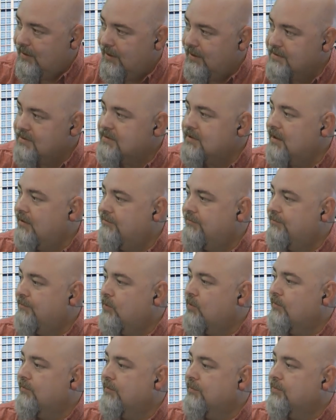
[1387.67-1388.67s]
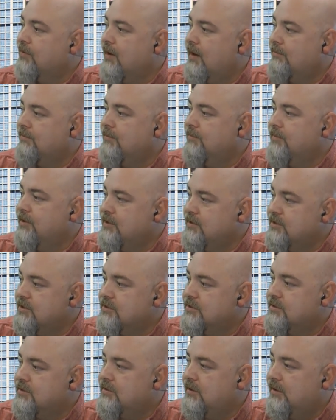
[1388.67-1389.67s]
itself more of a problem than
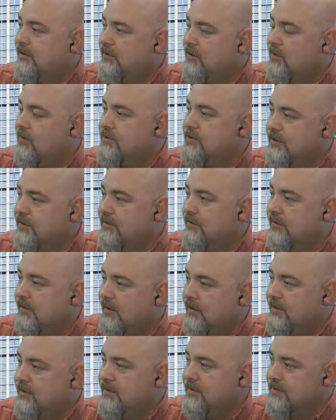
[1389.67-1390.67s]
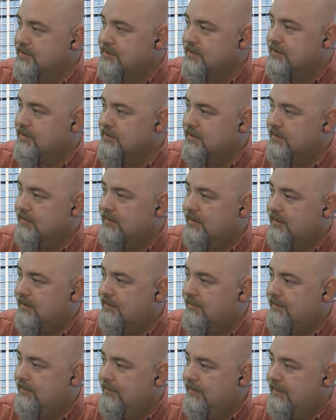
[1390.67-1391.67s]
just encouraging good ideas? And
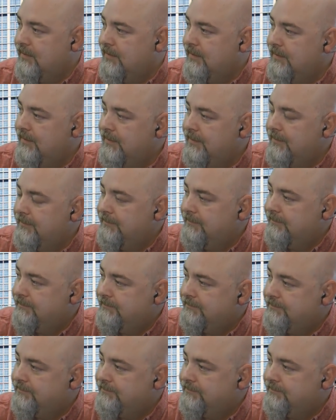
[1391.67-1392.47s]
I wouldn't say